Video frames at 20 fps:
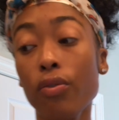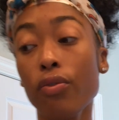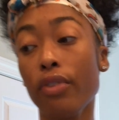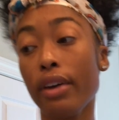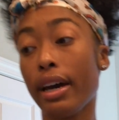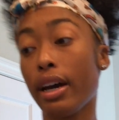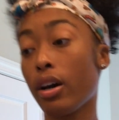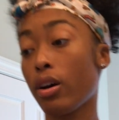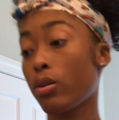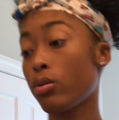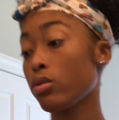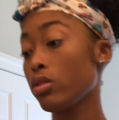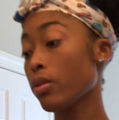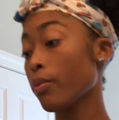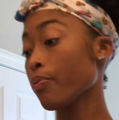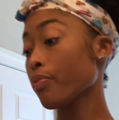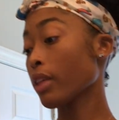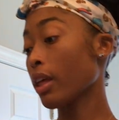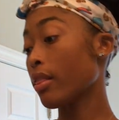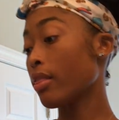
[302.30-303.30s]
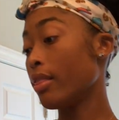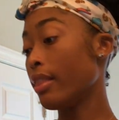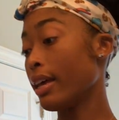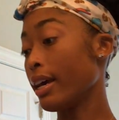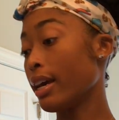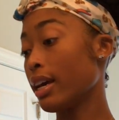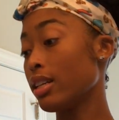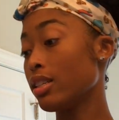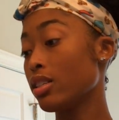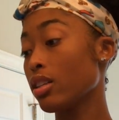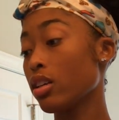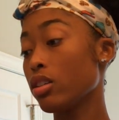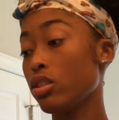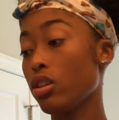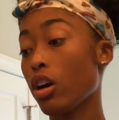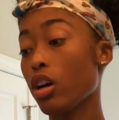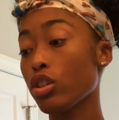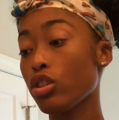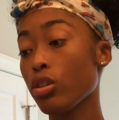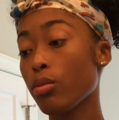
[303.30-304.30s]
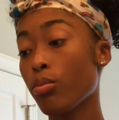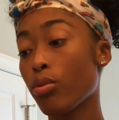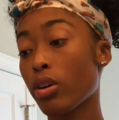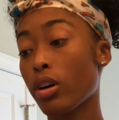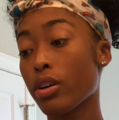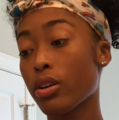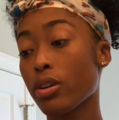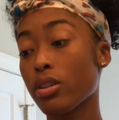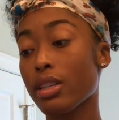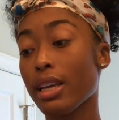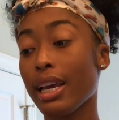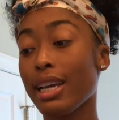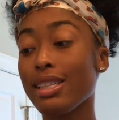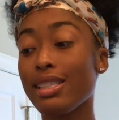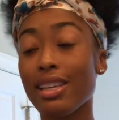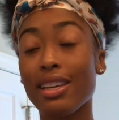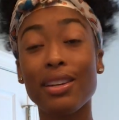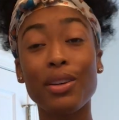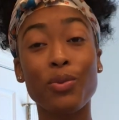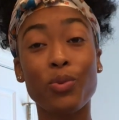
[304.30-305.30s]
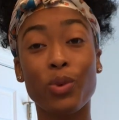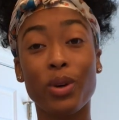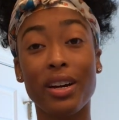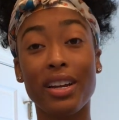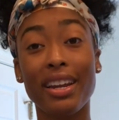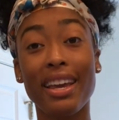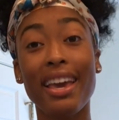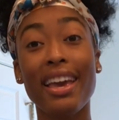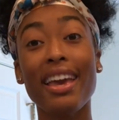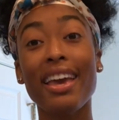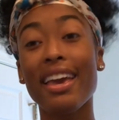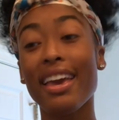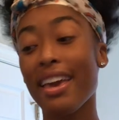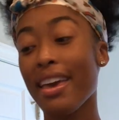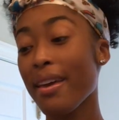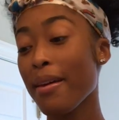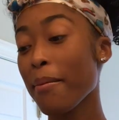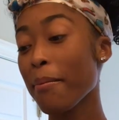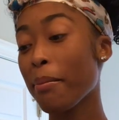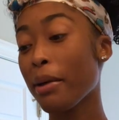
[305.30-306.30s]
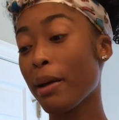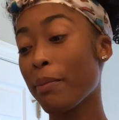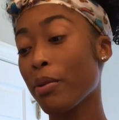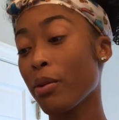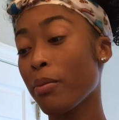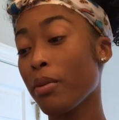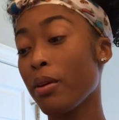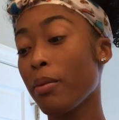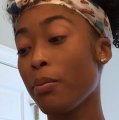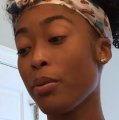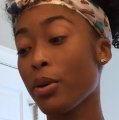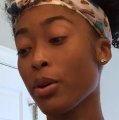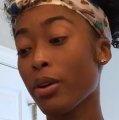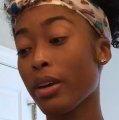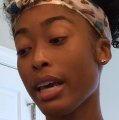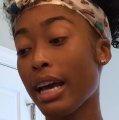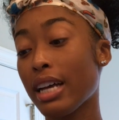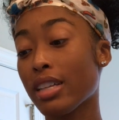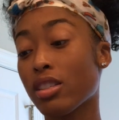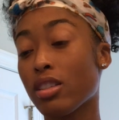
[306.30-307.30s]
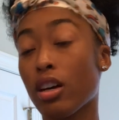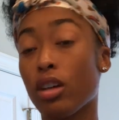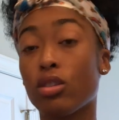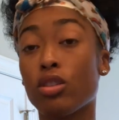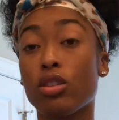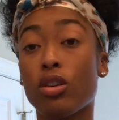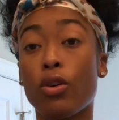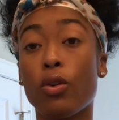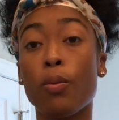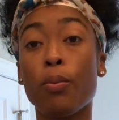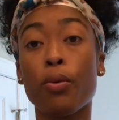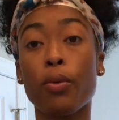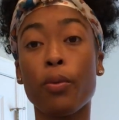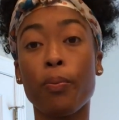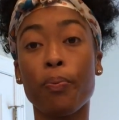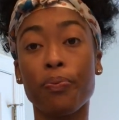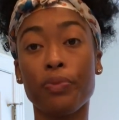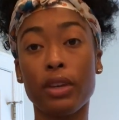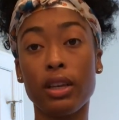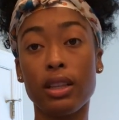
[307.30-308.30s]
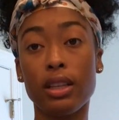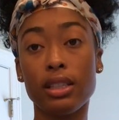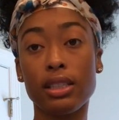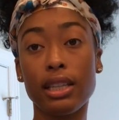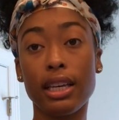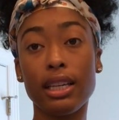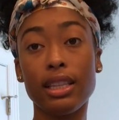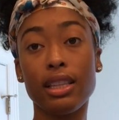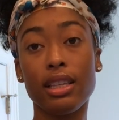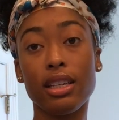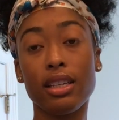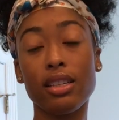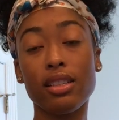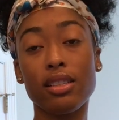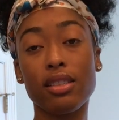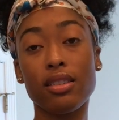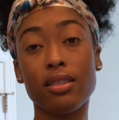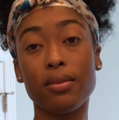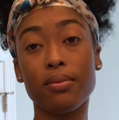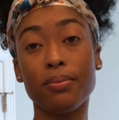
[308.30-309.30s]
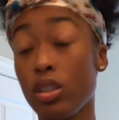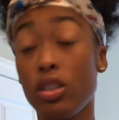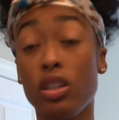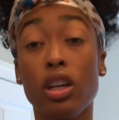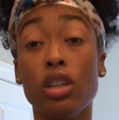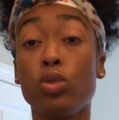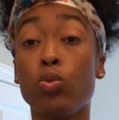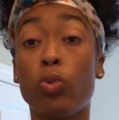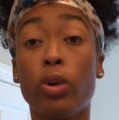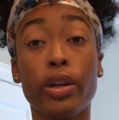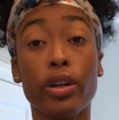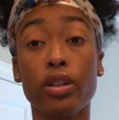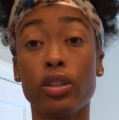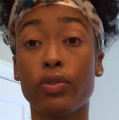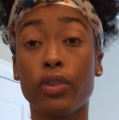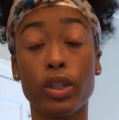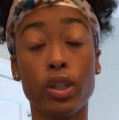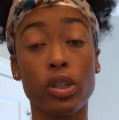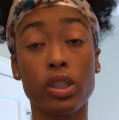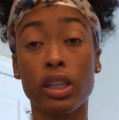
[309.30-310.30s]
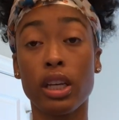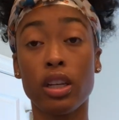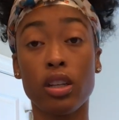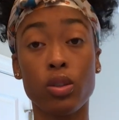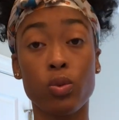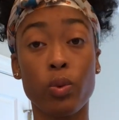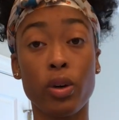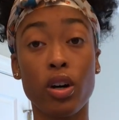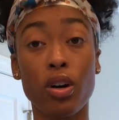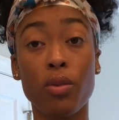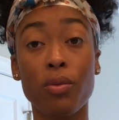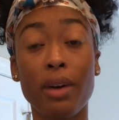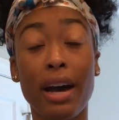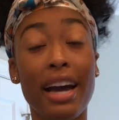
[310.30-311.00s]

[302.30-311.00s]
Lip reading: found that Dr. Bronner's 18-in-1 Hemp Peppermint Pure-Castile soap, looks like this, does wonders for your skin as well.